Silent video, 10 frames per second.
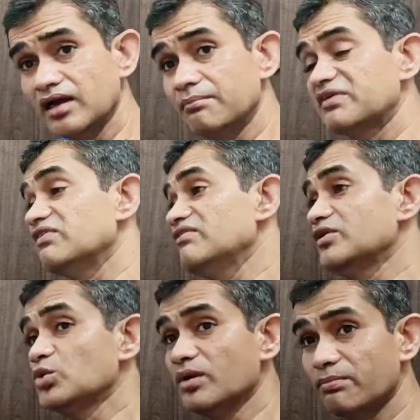But when we
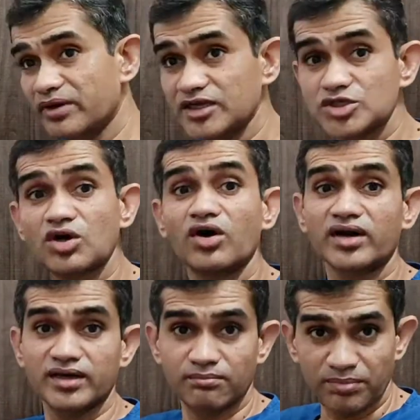do a bridge or
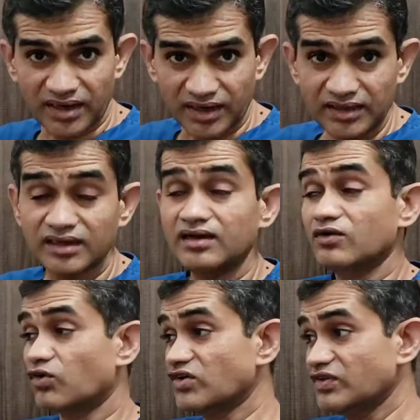an implant,
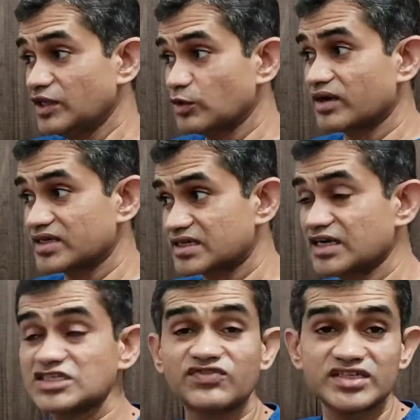what we need to understand
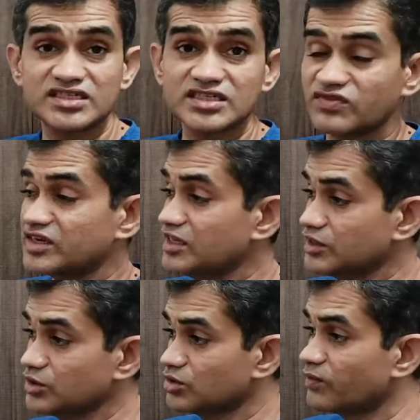is, first is we need
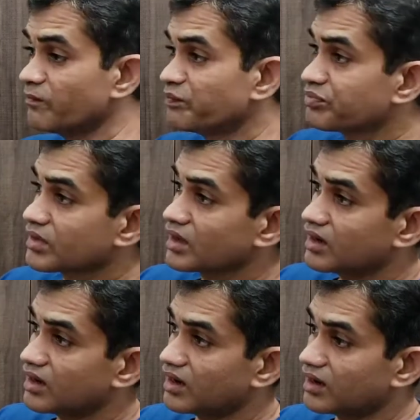
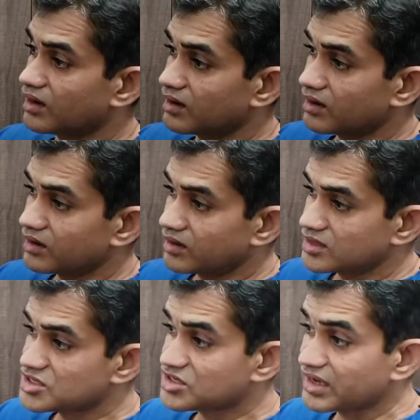to
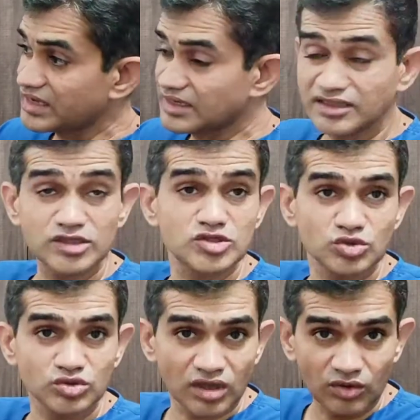straighten this
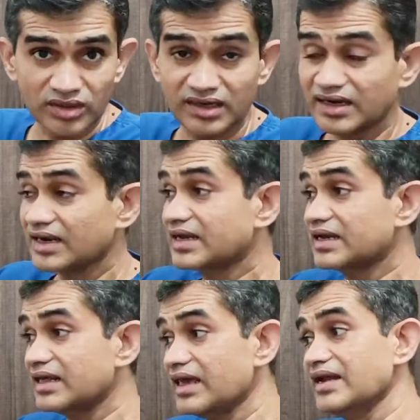tooth out,
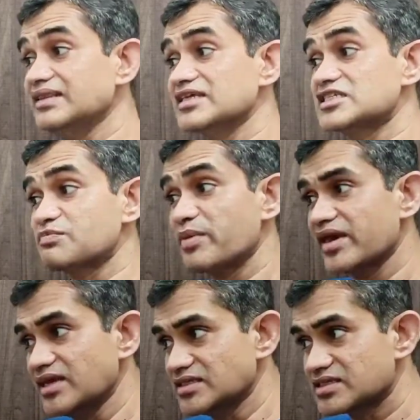create the
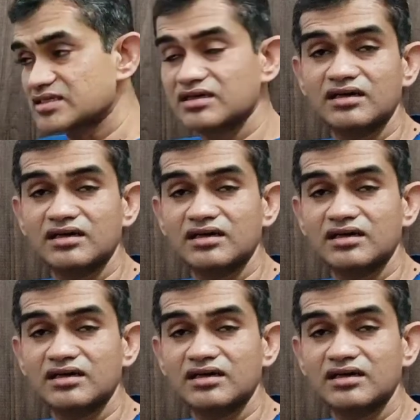space